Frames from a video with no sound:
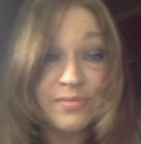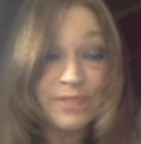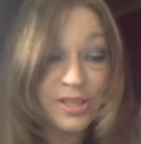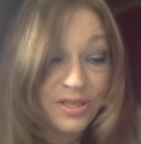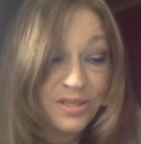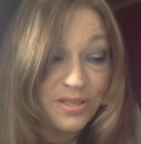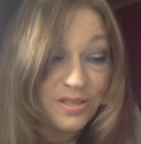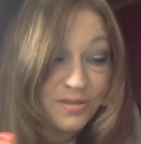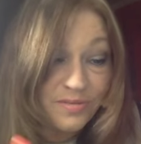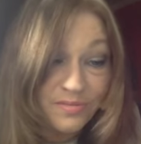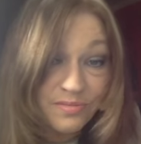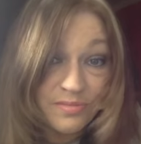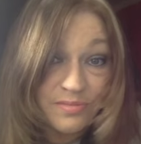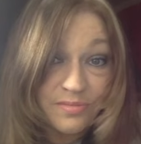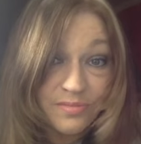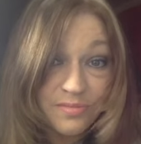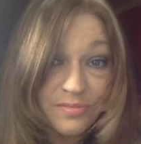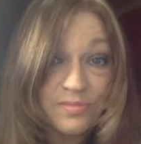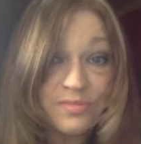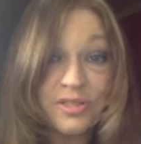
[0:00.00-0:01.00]
Because
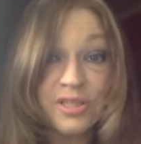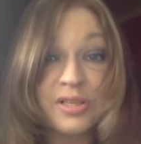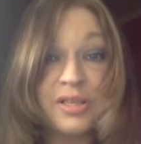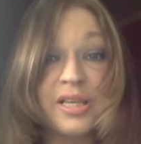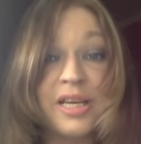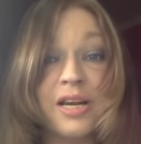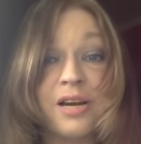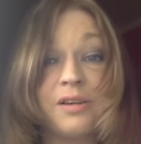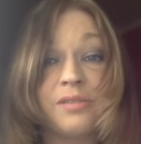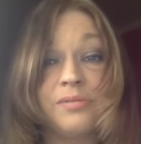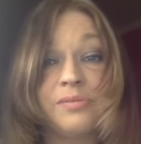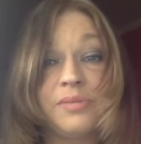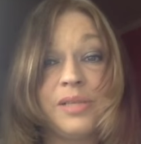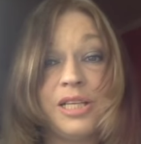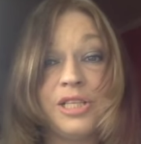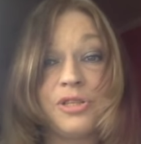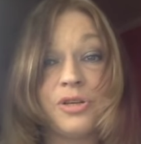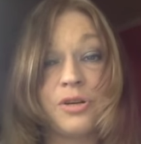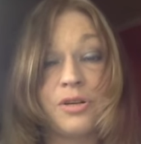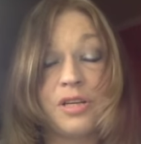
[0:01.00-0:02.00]
it's clear,
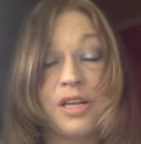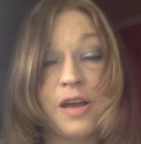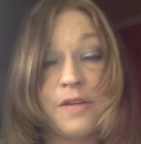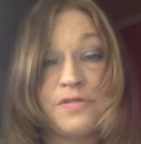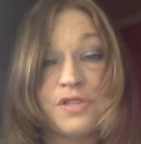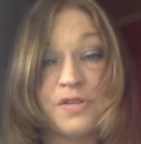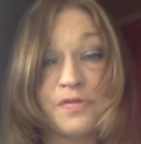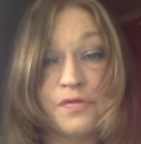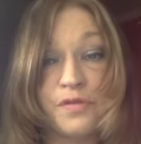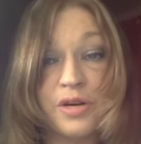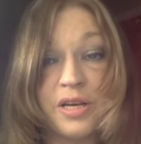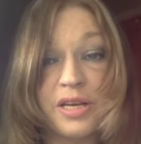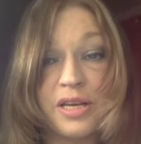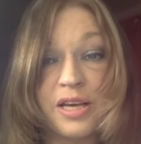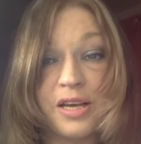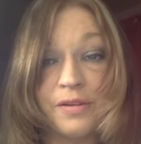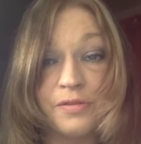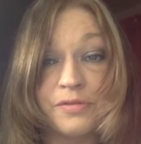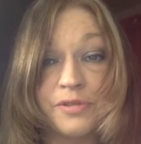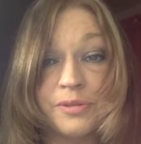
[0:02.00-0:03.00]
eternal life's a free
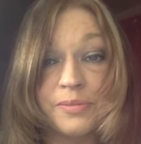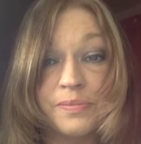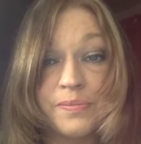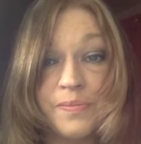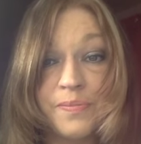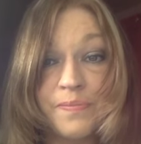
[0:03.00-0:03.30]
gift.